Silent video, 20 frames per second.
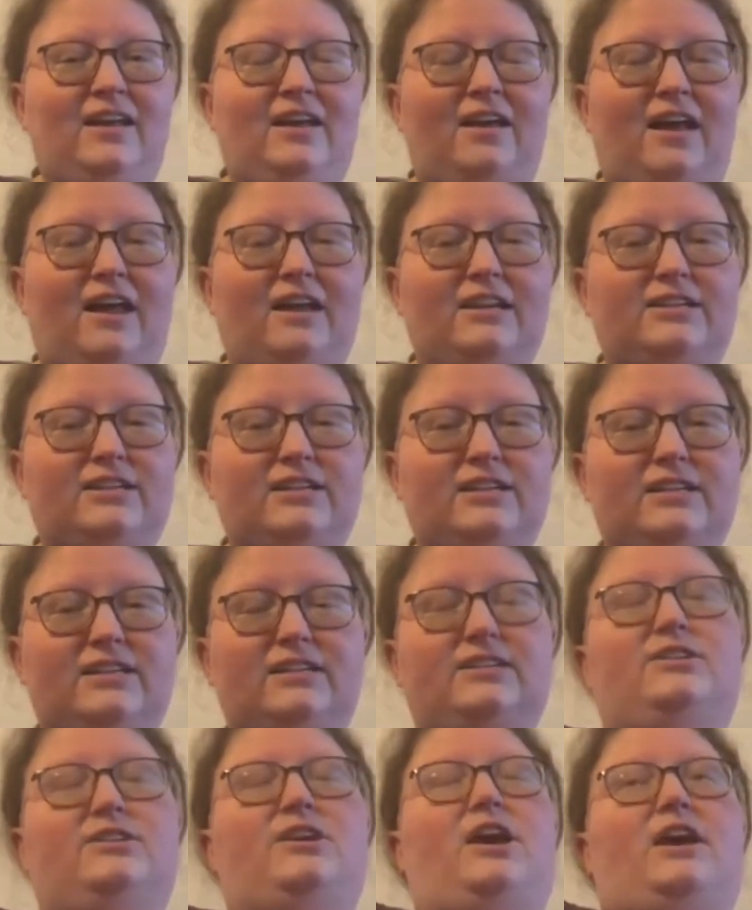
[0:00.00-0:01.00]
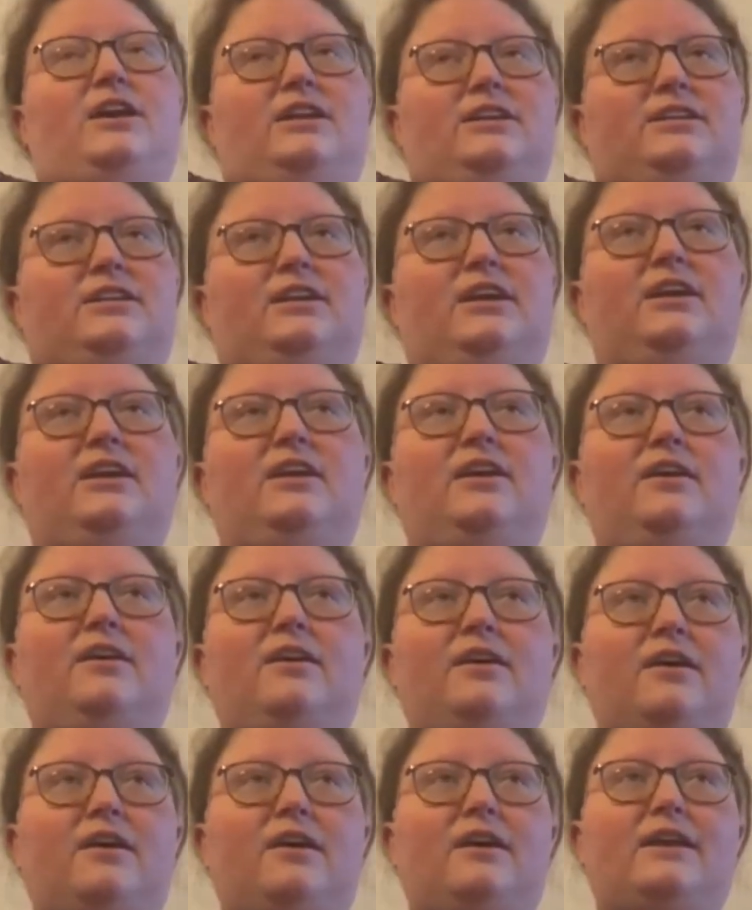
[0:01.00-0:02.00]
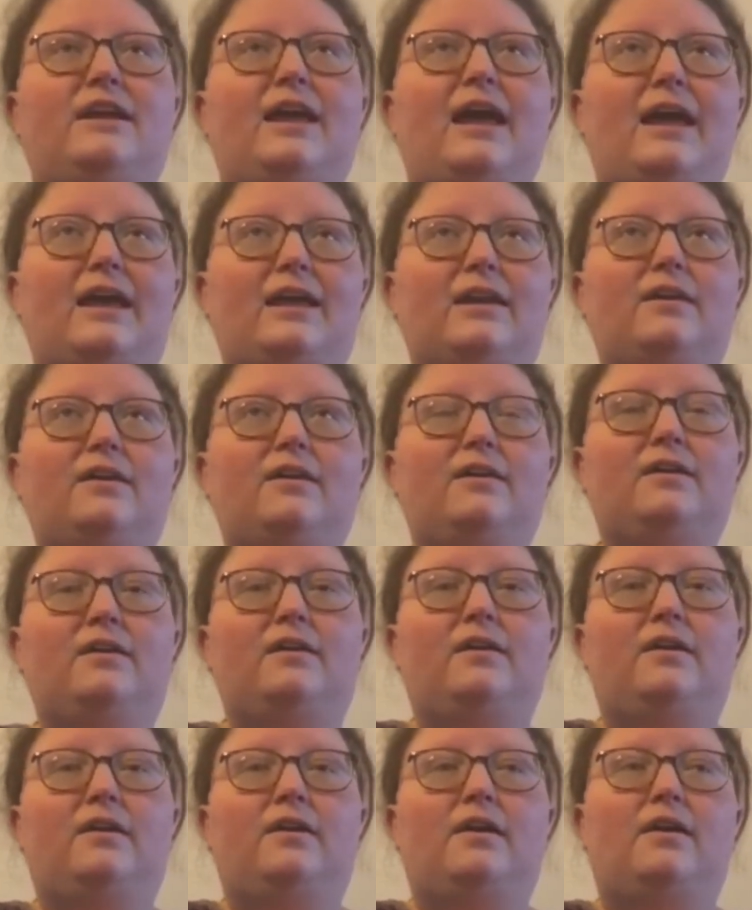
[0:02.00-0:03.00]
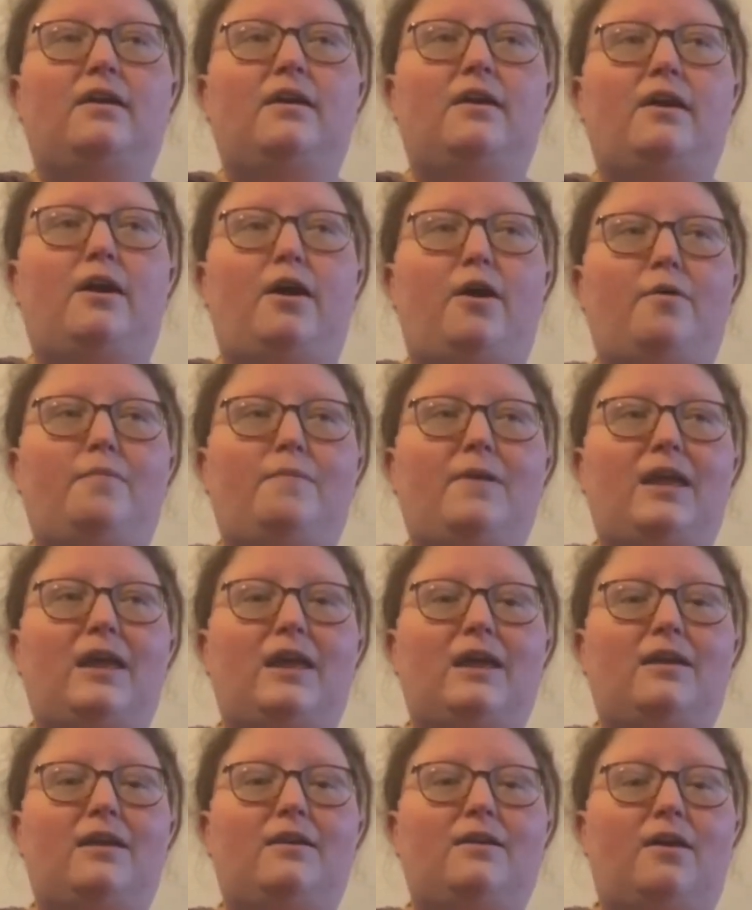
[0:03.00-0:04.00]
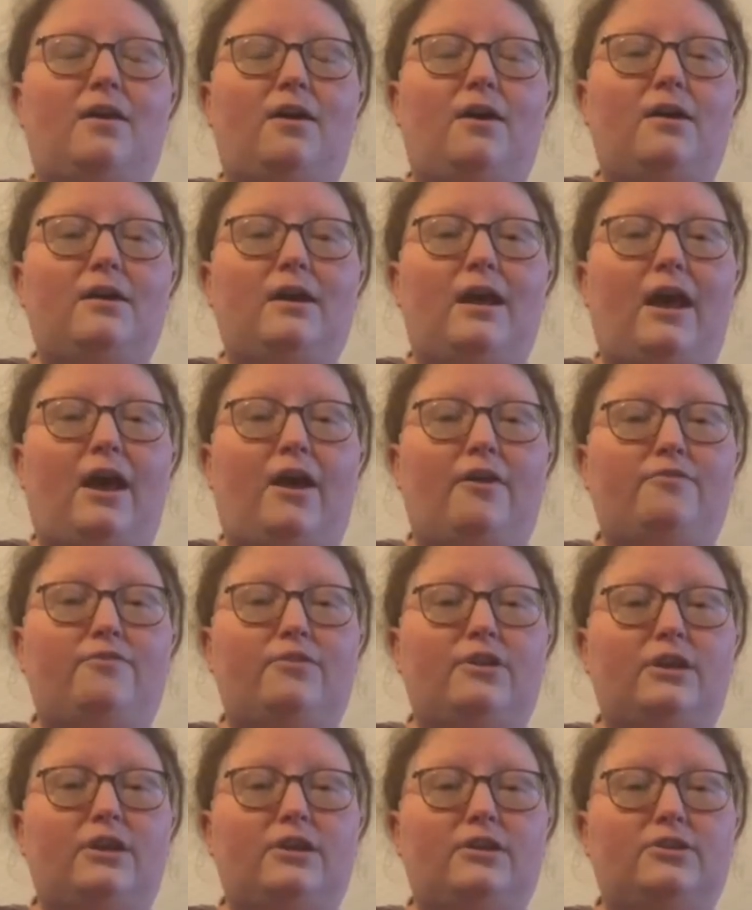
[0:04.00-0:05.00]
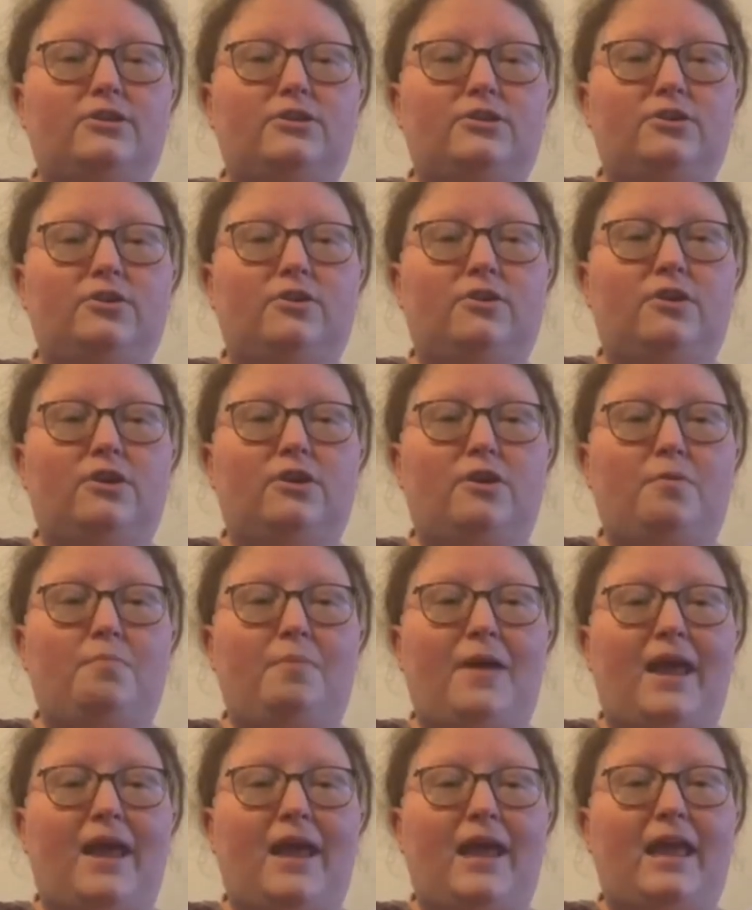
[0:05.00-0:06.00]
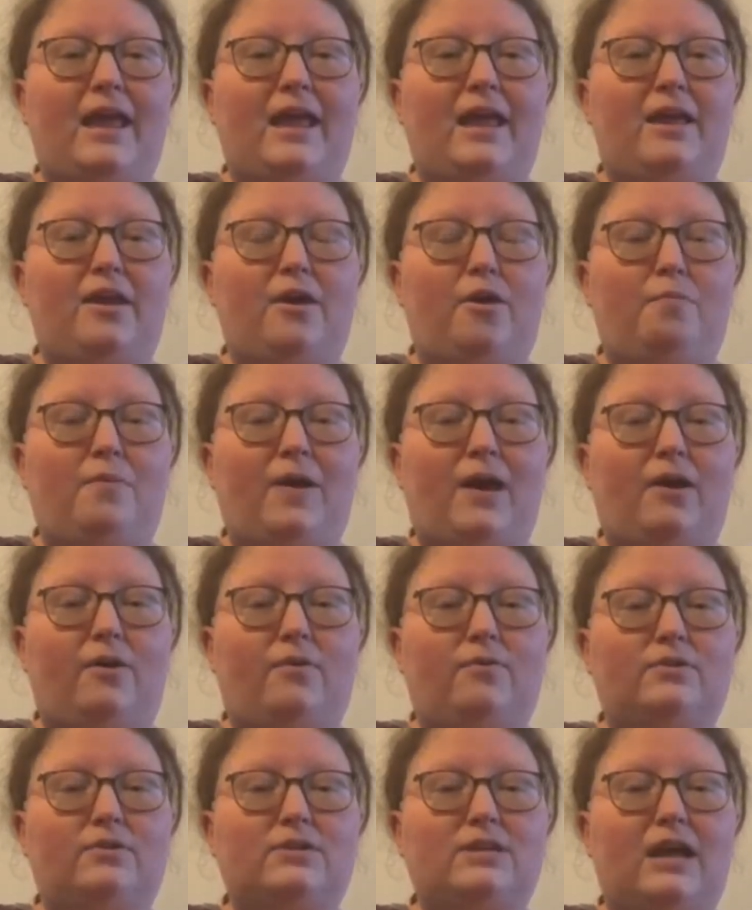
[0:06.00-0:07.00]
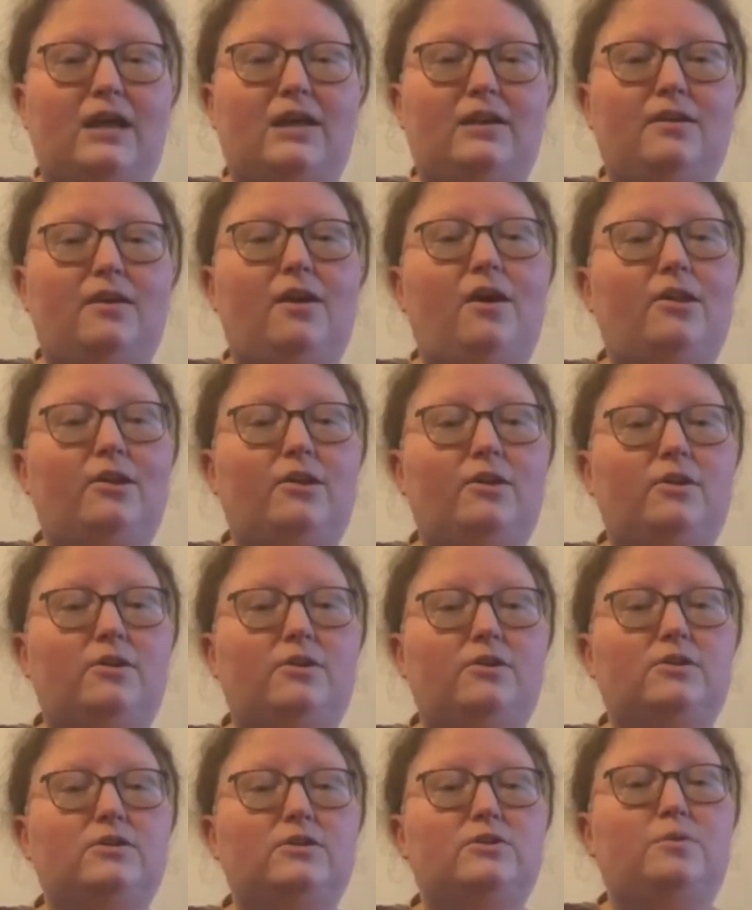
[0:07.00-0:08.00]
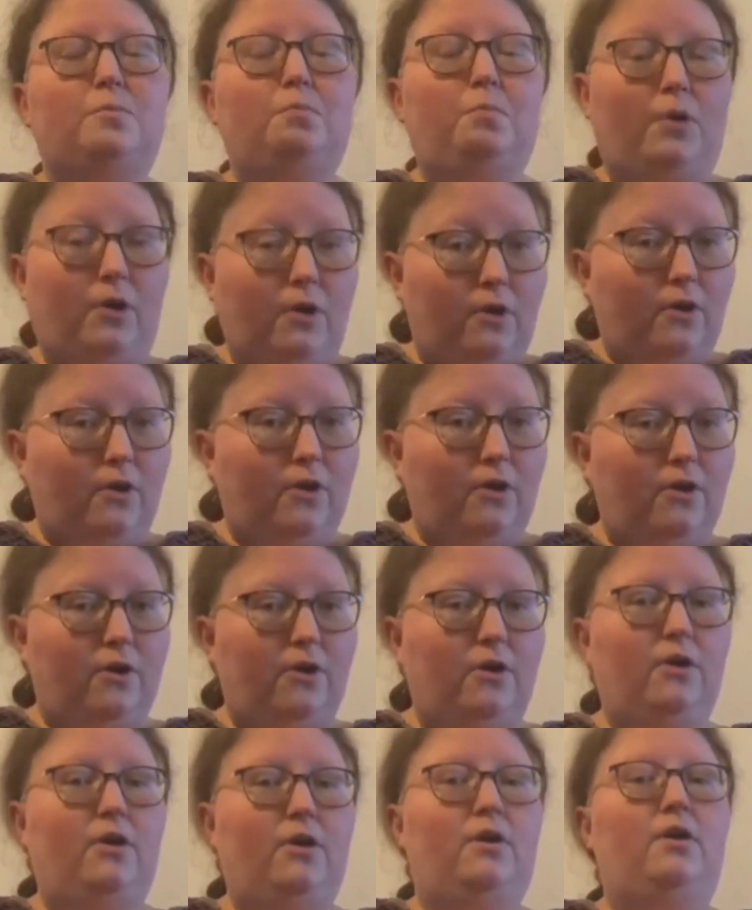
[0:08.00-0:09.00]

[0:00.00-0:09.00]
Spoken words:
I just checked again. And on average, you're going to pay about $10 per